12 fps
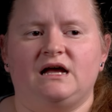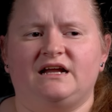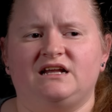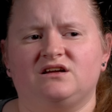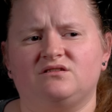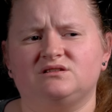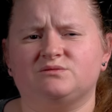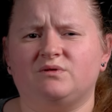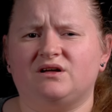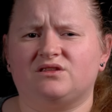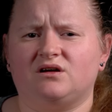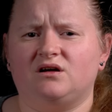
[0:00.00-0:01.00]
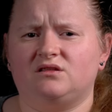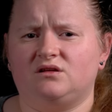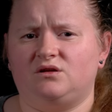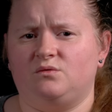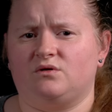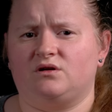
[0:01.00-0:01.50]
And he goes, well, I thought
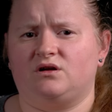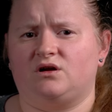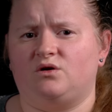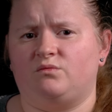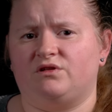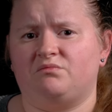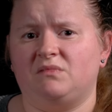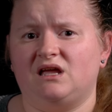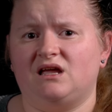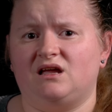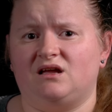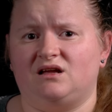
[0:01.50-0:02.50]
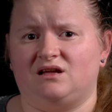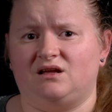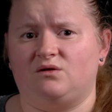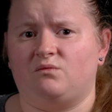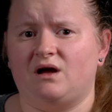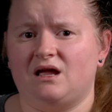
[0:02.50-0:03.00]
that you were going to go with me and get
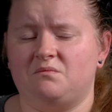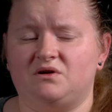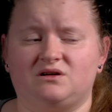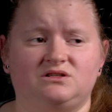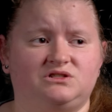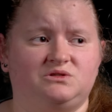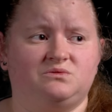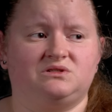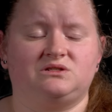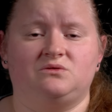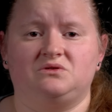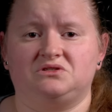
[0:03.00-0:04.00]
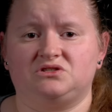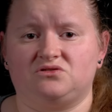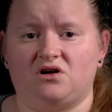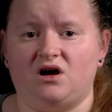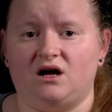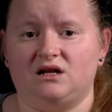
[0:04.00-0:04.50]
away because you were so
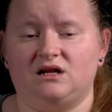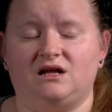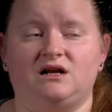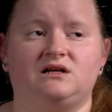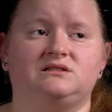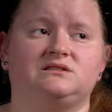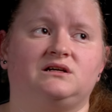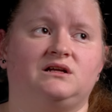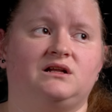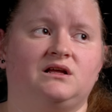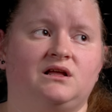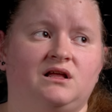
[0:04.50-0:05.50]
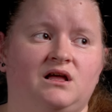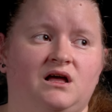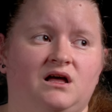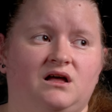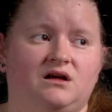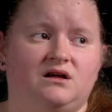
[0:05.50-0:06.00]
distraught. And I said,
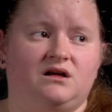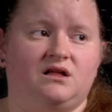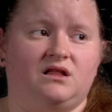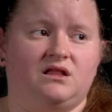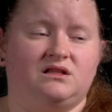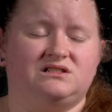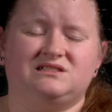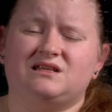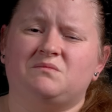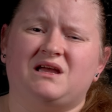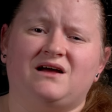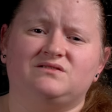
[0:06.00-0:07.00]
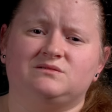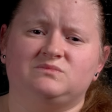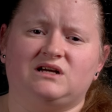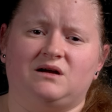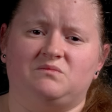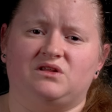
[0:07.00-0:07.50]
just let me have some
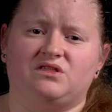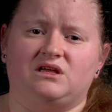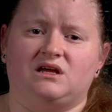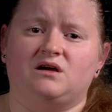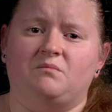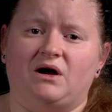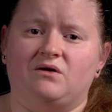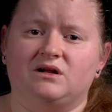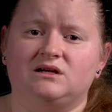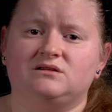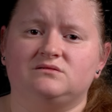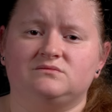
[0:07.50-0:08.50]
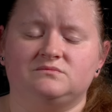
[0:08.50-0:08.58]
time to think about it.